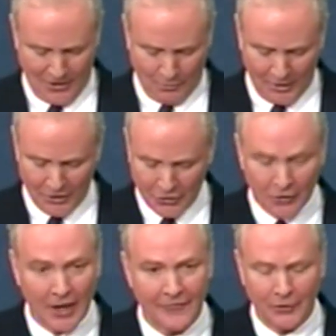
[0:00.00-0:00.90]
where you turn
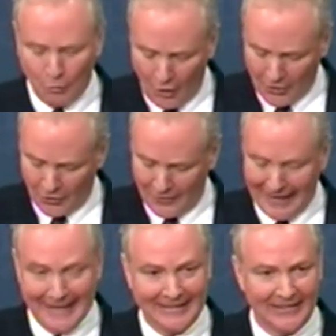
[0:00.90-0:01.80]
off the water
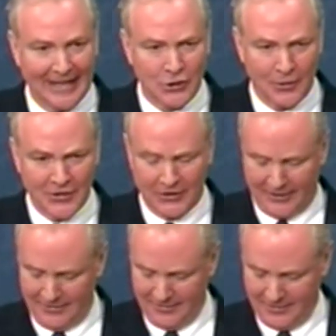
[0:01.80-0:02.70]
and the
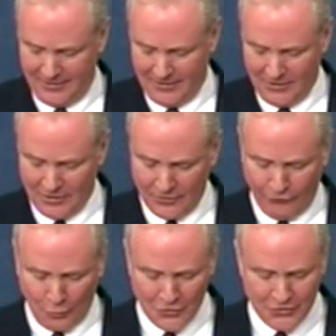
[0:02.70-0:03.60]
electricity to
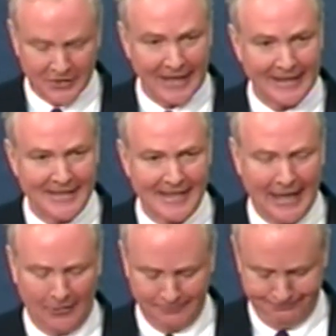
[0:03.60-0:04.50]
force your tenants out.